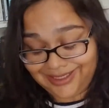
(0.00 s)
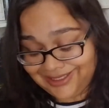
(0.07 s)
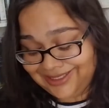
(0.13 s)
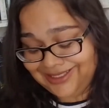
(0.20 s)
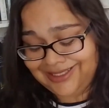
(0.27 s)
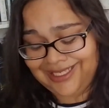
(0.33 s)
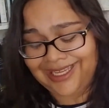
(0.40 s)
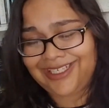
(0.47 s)
It's
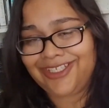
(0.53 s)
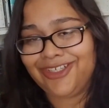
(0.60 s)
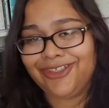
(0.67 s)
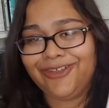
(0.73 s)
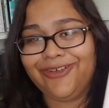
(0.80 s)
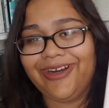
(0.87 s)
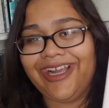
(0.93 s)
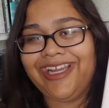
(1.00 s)
such a
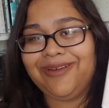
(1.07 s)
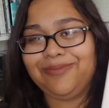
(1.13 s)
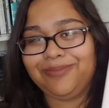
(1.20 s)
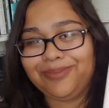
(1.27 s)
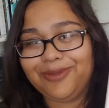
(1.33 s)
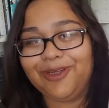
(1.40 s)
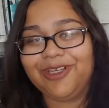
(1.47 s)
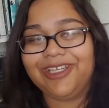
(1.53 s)

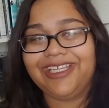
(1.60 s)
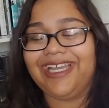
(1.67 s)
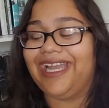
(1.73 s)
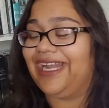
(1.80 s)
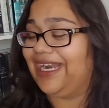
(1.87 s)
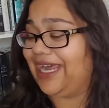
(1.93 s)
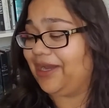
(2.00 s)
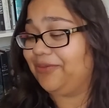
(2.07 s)
great book
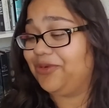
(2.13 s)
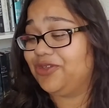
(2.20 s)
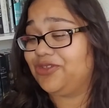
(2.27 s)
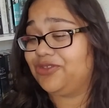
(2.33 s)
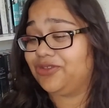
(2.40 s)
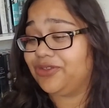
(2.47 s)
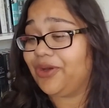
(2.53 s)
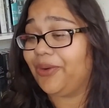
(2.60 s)
and I was
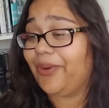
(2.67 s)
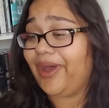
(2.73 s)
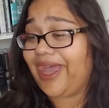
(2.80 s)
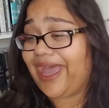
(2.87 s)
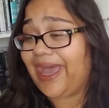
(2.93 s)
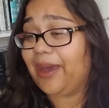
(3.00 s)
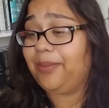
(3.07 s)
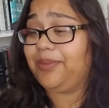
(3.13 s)
so
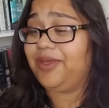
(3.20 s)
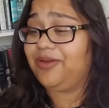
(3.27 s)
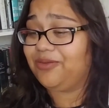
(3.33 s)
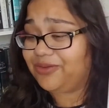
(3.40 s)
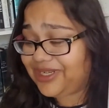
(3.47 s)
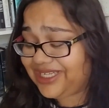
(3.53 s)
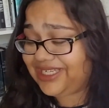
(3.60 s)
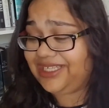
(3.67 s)
happy
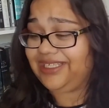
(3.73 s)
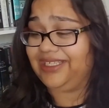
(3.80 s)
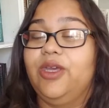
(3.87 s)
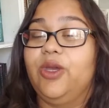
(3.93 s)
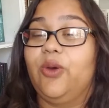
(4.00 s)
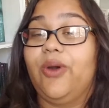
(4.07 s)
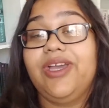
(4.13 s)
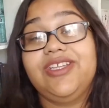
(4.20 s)
reading
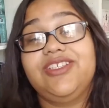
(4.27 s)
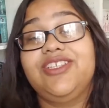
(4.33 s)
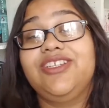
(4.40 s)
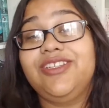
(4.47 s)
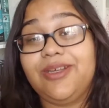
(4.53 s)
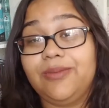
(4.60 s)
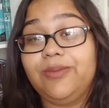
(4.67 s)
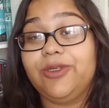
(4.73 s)

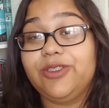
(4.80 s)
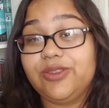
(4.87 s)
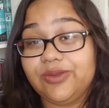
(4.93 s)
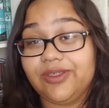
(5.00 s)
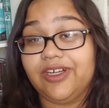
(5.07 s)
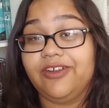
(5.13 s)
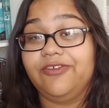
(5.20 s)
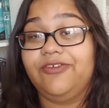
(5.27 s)
Question number
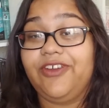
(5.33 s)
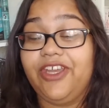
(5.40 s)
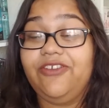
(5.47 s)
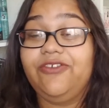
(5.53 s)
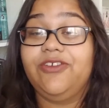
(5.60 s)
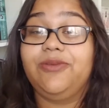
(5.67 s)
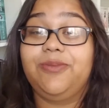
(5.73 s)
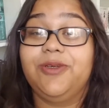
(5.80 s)
12.
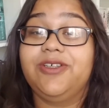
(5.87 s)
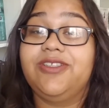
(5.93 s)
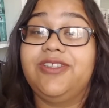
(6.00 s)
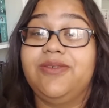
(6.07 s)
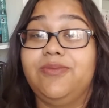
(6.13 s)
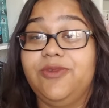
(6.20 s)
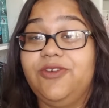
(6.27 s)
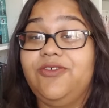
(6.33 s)
Favorite book
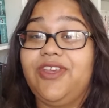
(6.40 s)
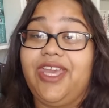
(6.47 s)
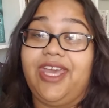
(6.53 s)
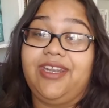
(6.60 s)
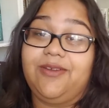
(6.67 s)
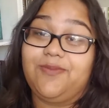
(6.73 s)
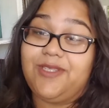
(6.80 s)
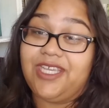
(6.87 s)
to movie
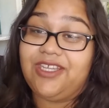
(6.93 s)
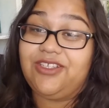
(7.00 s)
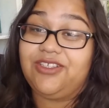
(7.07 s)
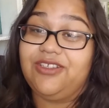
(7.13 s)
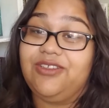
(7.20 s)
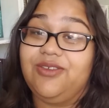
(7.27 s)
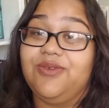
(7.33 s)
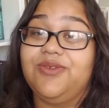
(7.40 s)

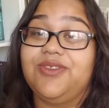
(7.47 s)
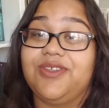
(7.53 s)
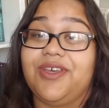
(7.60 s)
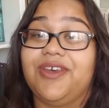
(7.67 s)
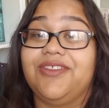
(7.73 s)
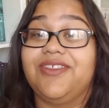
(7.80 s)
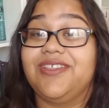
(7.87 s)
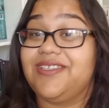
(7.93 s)
adaptation you
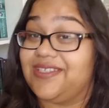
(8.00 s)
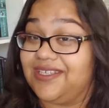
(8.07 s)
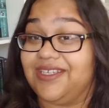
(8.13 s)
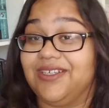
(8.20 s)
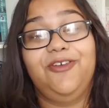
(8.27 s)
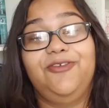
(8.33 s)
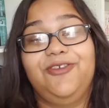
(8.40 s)
saw this year?